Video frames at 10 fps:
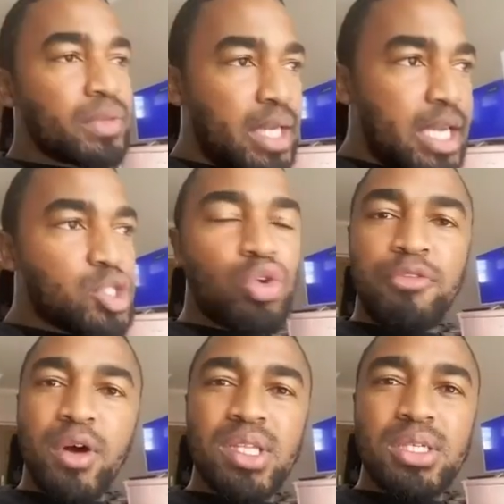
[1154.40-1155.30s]
Yes,
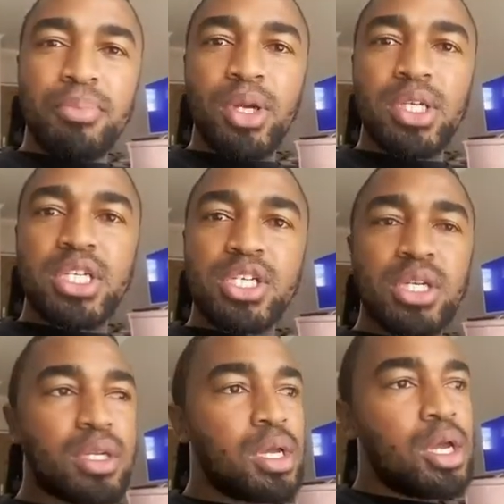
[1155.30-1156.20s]
your father's a
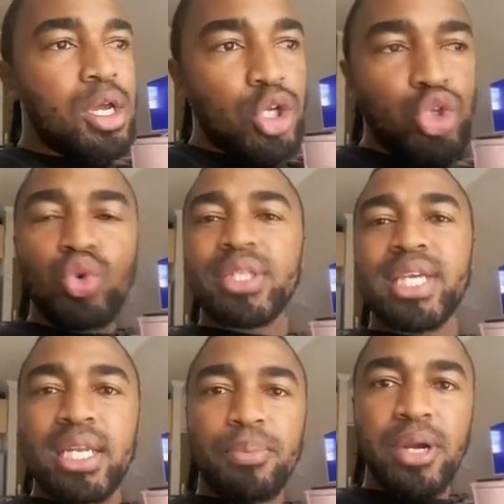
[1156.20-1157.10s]
politician. You a
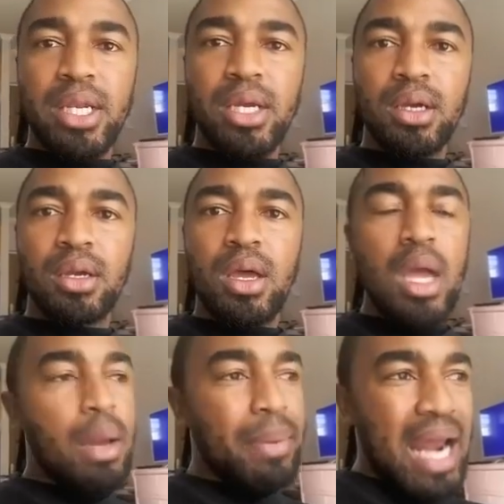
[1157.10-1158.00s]
tenderpreneur.
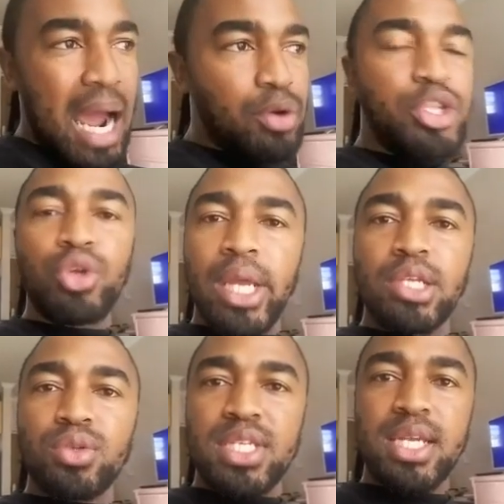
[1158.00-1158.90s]
But how did you get
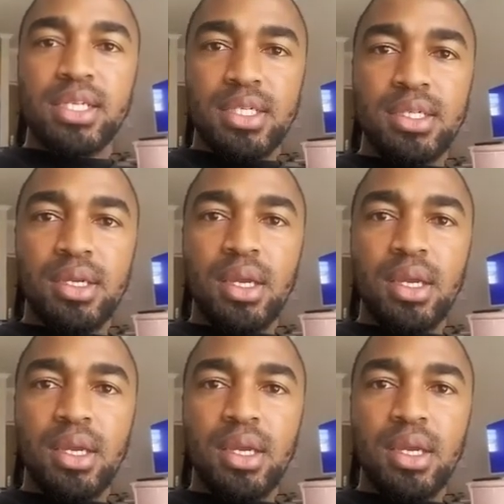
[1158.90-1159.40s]
into tenders?